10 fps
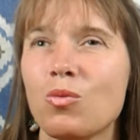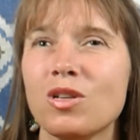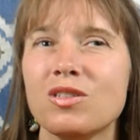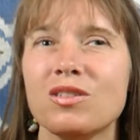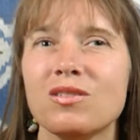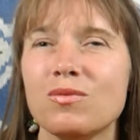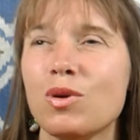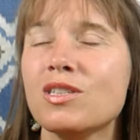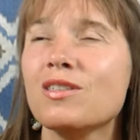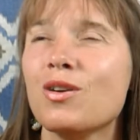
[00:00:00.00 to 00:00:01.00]

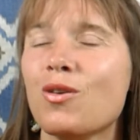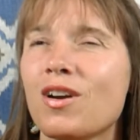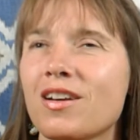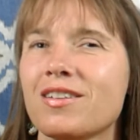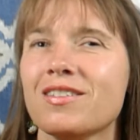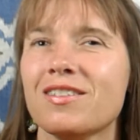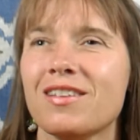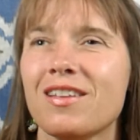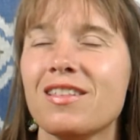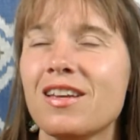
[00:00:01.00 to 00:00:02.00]
What's the correct
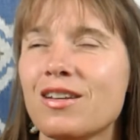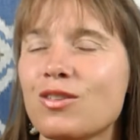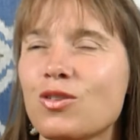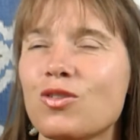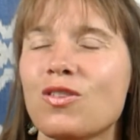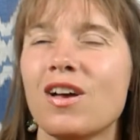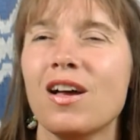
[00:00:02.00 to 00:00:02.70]
thing to do?